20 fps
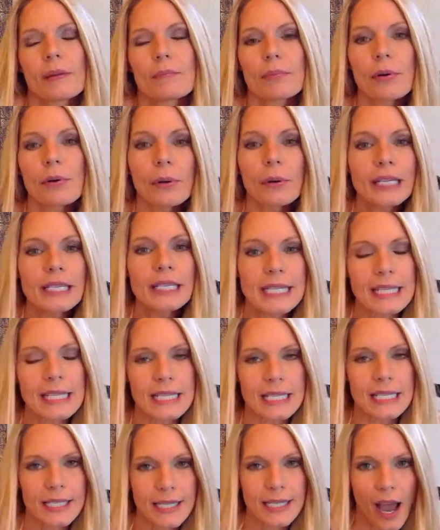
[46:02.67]
pointing
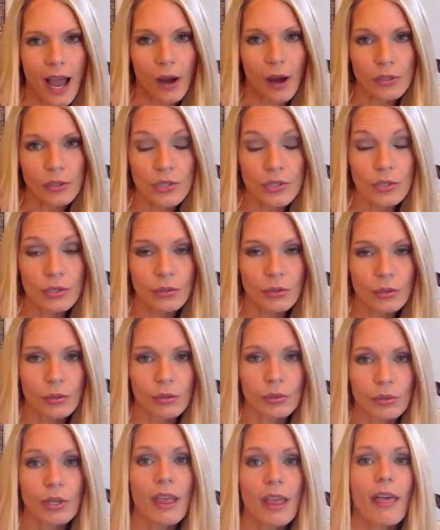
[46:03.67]
this out
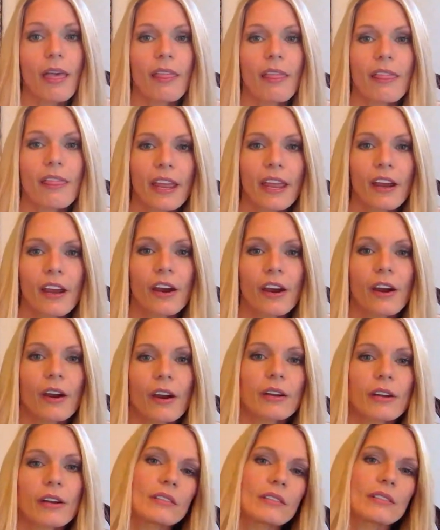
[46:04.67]
to
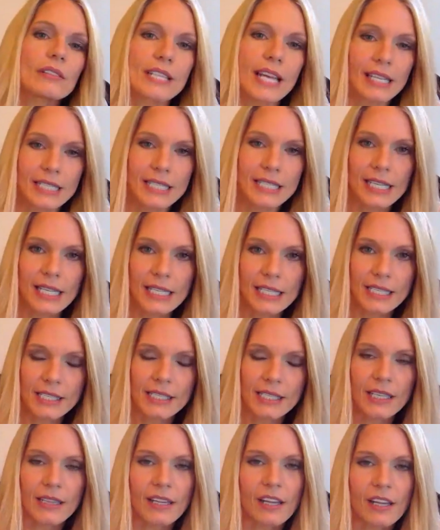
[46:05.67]
their
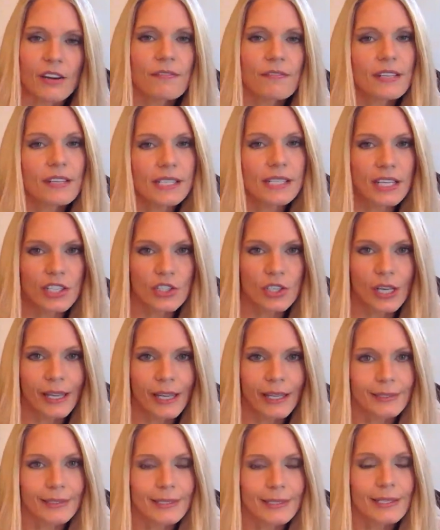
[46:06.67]
dentists and their
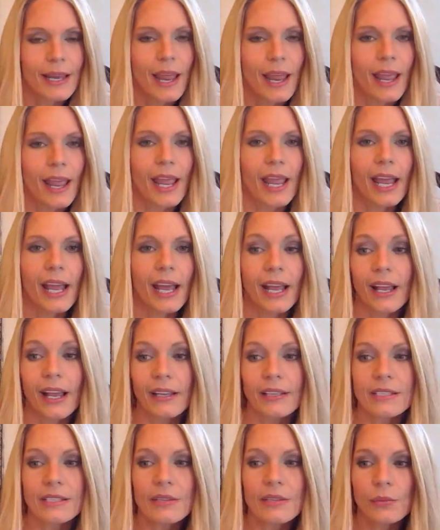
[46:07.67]
physicians
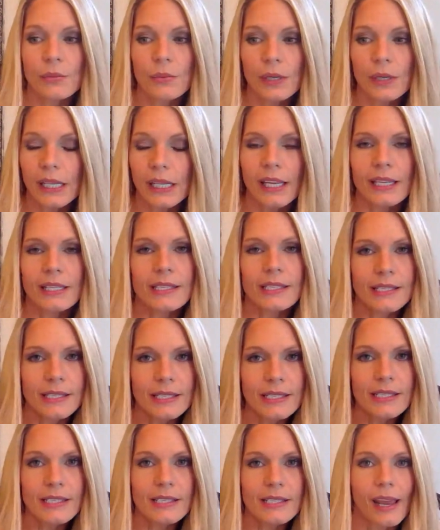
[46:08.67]
and really
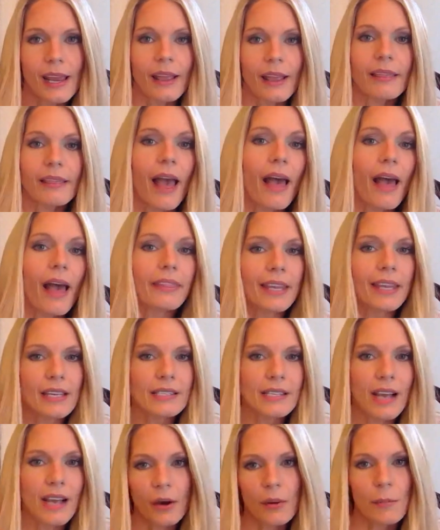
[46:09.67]
insisting that
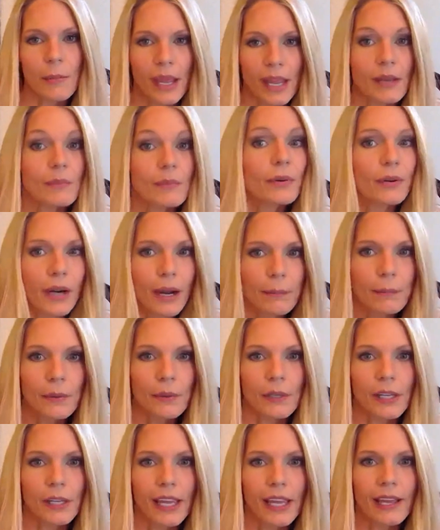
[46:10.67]
these are made
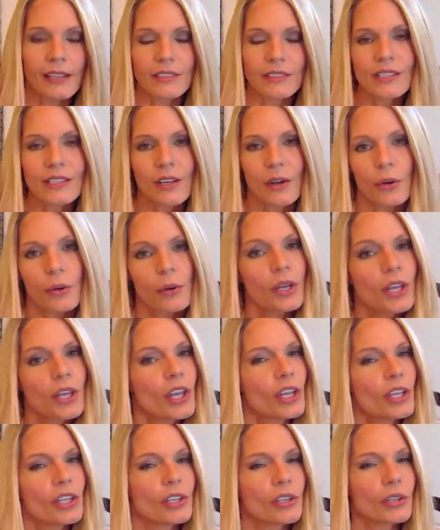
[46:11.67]
properly. And so,
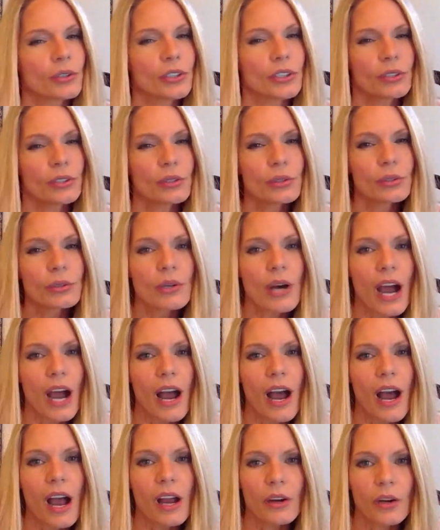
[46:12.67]
you
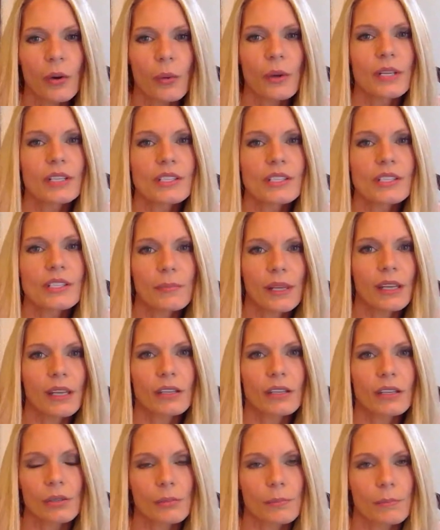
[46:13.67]
are going to be
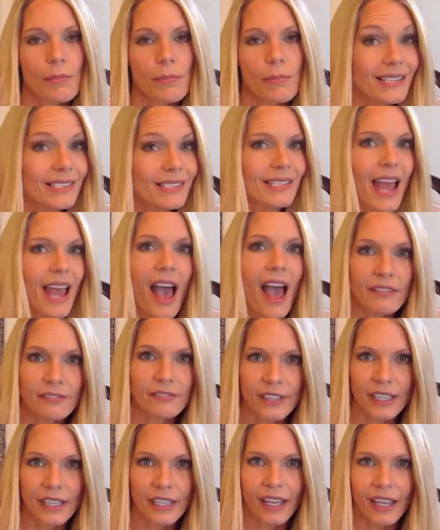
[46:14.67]
your best
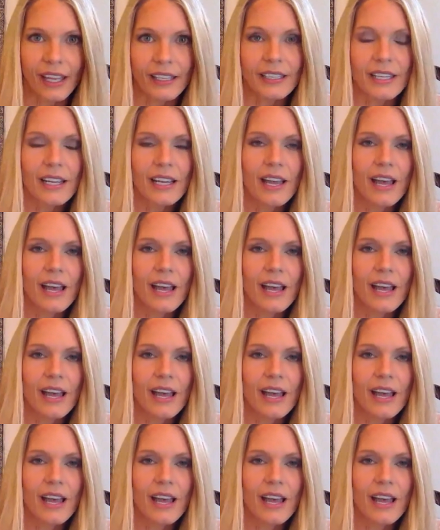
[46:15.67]
advocate.